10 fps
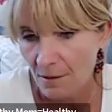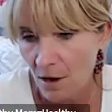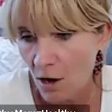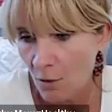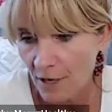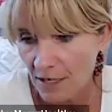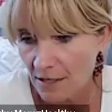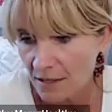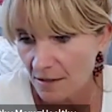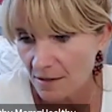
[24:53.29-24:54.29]

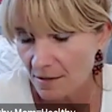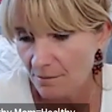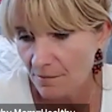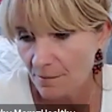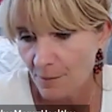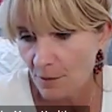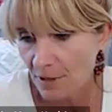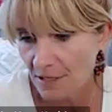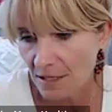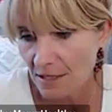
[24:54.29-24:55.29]
always be the
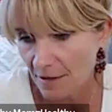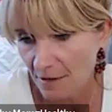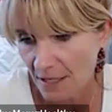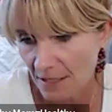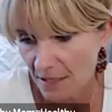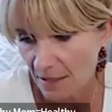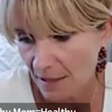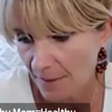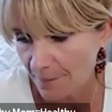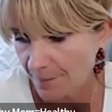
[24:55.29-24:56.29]
ones to tuck their kids in at
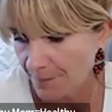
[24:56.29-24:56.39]
night.